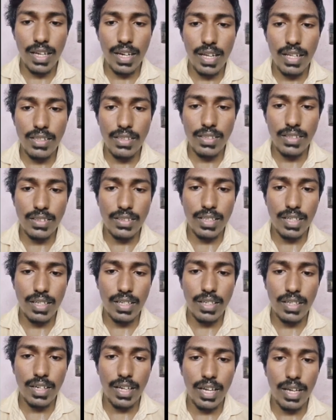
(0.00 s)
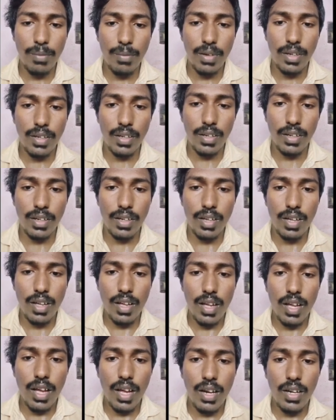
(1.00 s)
analysis, and gaming,
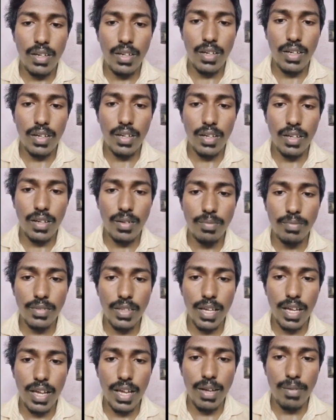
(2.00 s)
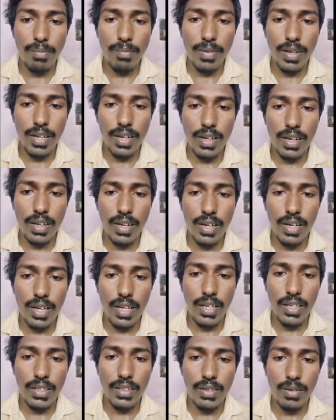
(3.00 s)
and AML
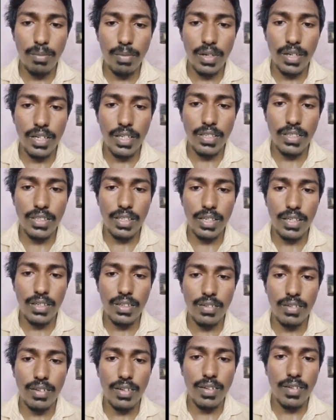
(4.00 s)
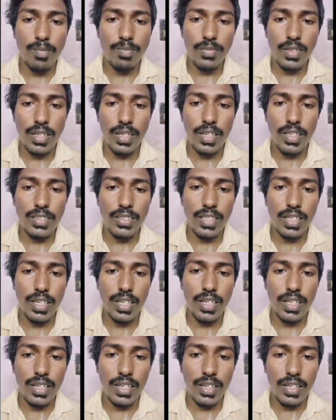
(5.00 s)
like prediction in
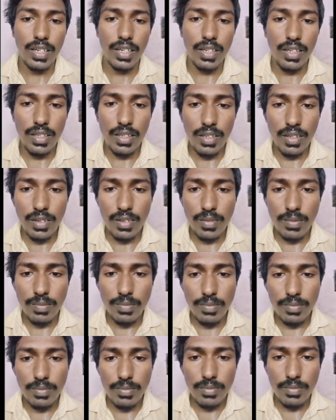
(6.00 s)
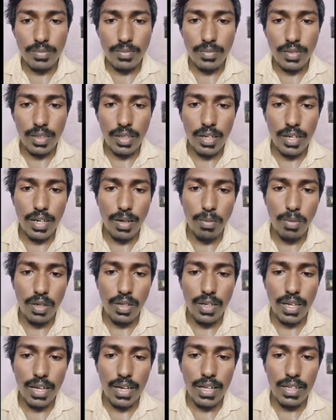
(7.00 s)
engineering,
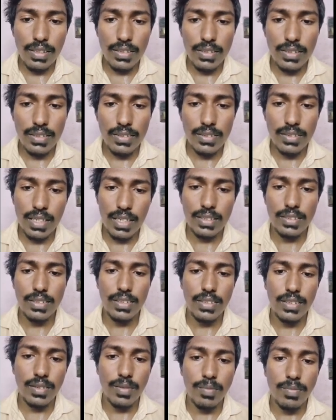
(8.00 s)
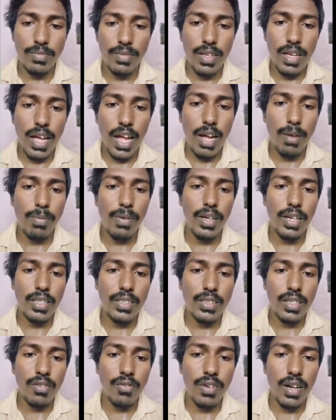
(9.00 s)
reliability analysis. That's it.
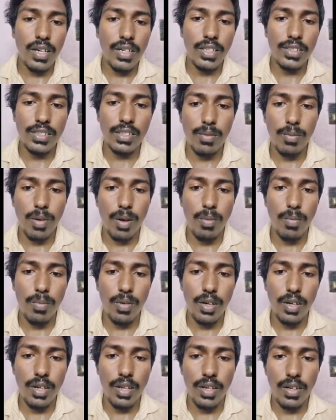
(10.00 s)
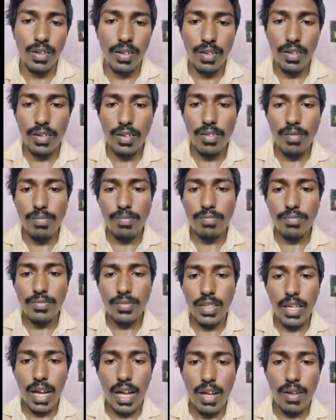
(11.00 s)
Application of conditional probability.
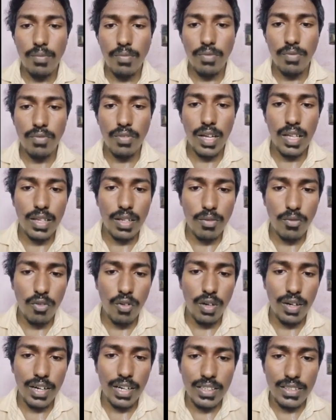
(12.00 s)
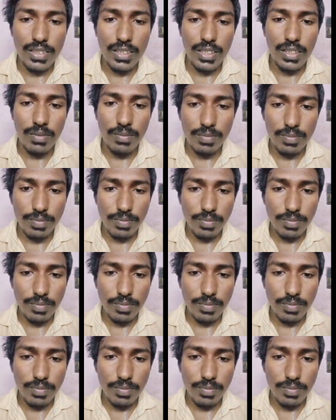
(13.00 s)
Yeah, weather forecasting.